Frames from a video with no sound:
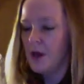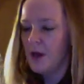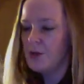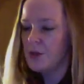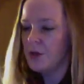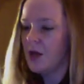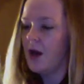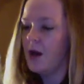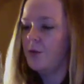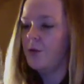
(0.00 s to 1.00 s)
So yeah,
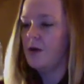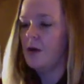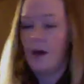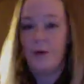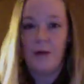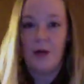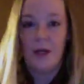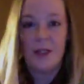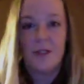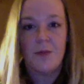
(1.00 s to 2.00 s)
I
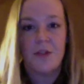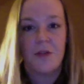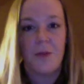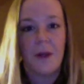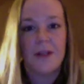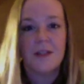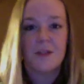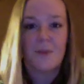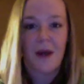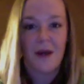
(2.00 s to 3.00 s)
could see myself buying a 6
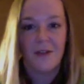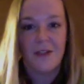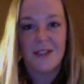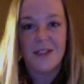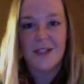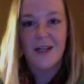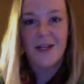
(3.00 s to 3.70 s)
pack of this.